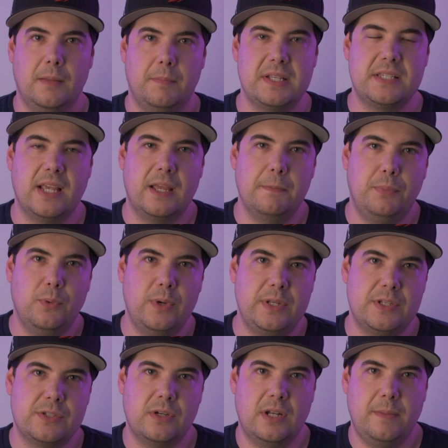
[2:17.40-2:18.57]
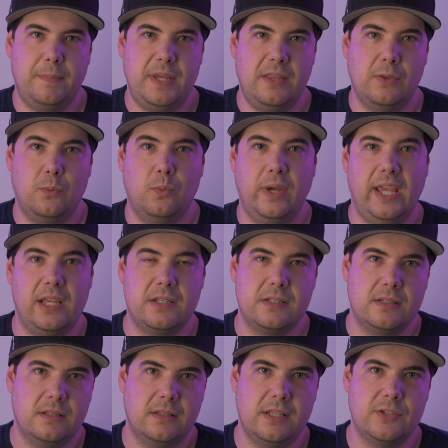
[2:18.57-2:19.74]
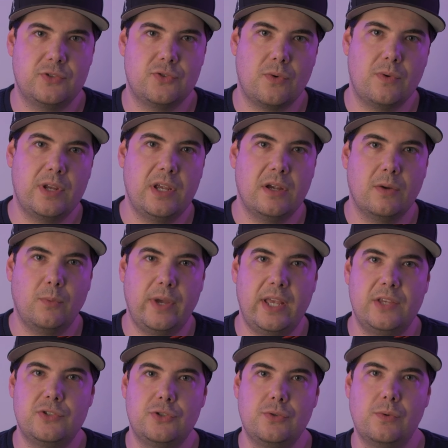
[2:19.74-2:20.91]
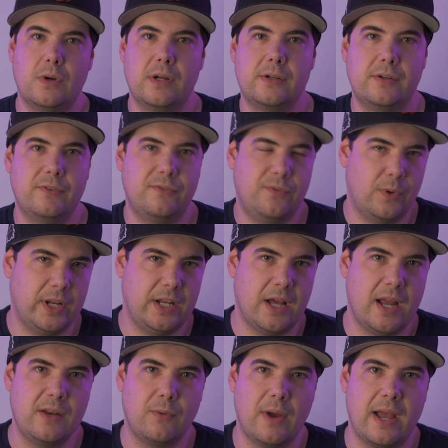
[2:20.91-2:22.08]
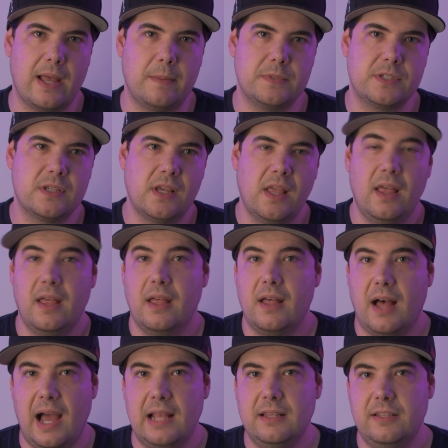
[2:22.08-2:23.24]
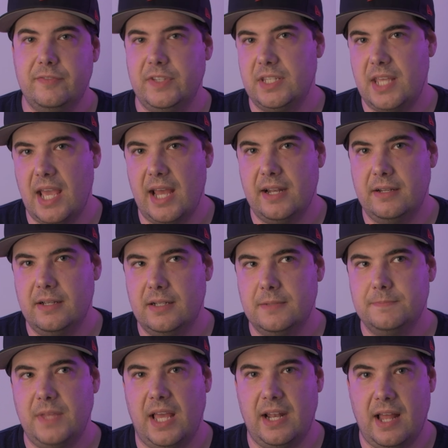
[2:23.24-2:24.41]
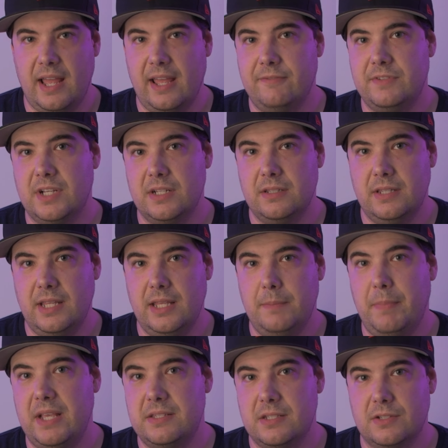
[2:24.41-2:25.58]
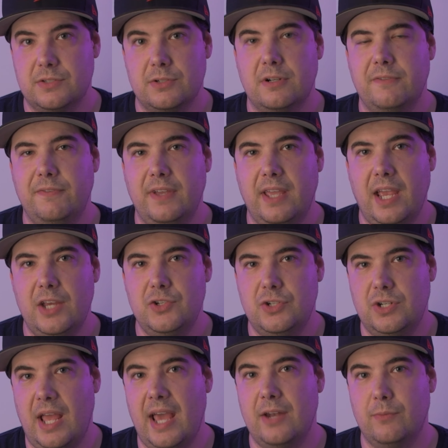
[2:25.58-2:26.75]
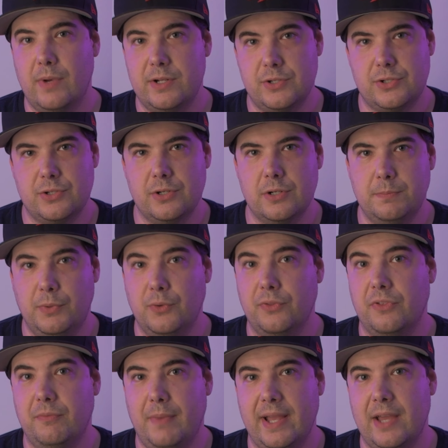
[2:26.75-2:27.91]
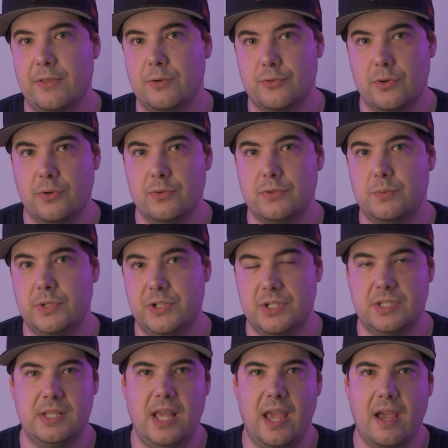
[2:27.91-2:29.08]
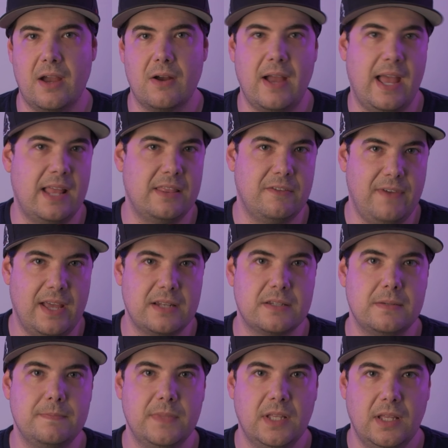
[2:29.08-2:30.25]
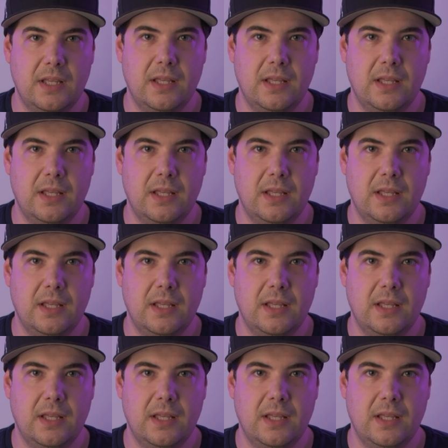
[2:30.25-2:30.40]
My second point is going to be the weight. This drone here weighs 249 grams. I live in Canada and I have done the basic certification and registered both of my other drones, which is the Air and the Phantom.